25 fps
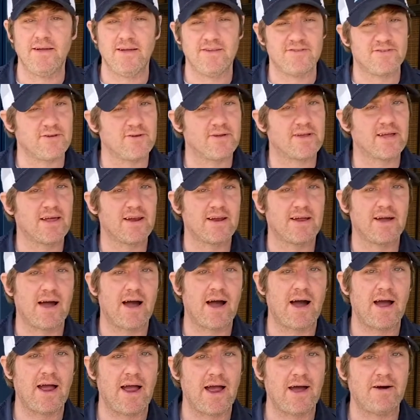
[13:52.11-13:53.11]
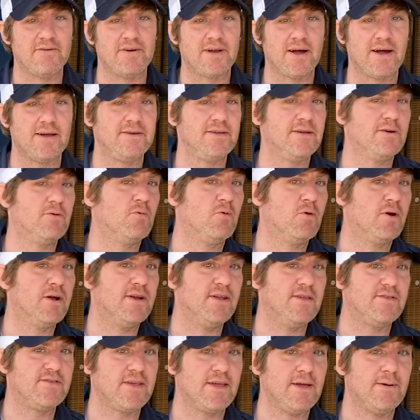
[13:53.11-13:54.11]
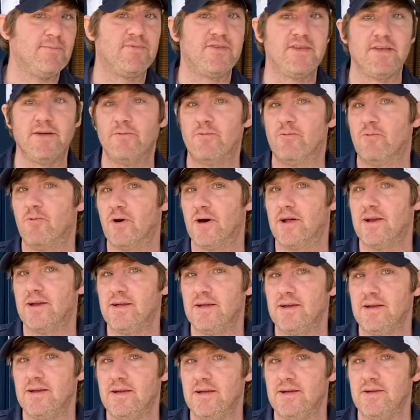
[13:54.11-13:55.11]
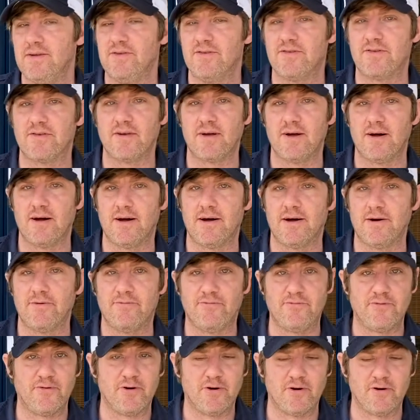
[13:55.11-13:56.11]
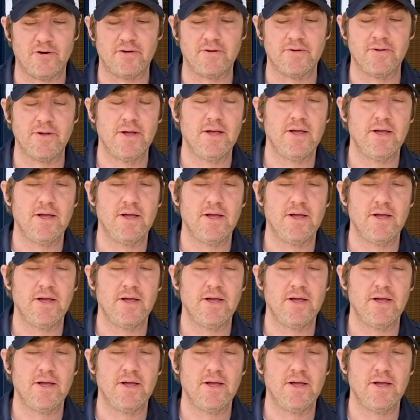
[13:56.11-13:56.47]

so you kind of have an idea what it's empty and what it is full.